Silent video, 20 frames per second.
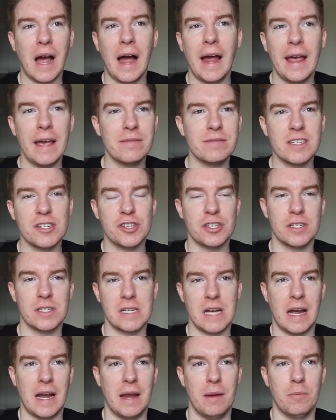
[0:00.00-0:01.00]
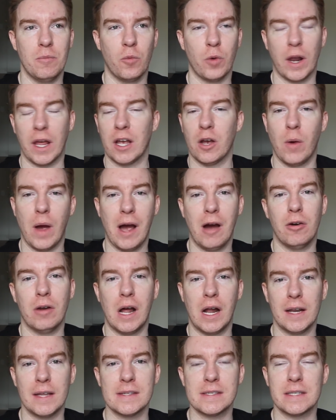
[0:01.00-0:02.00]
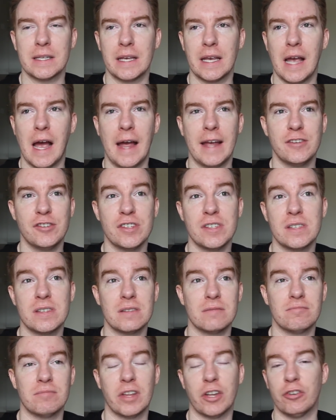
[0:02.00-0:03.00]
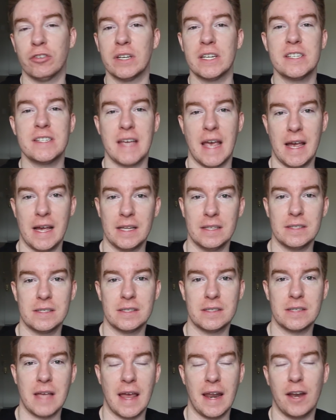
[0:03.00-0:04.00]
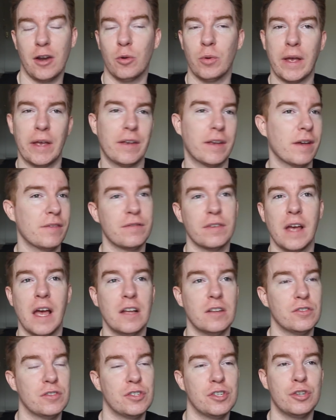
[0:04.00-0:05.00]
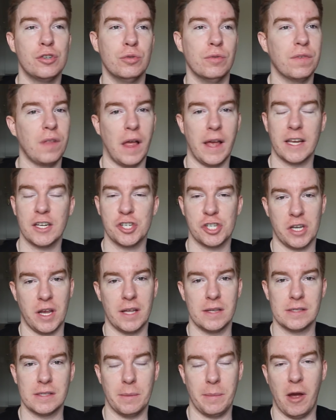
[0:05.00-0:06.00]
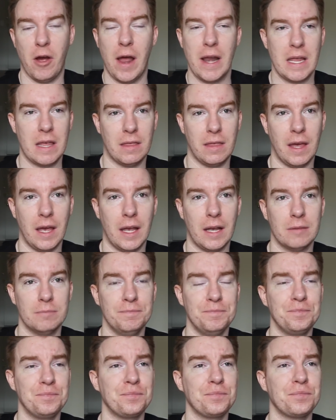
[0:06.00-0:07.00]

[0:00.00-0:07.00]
I have such a good time when I go out, honestly. I just literally dance and I don't give two flying shits about anything.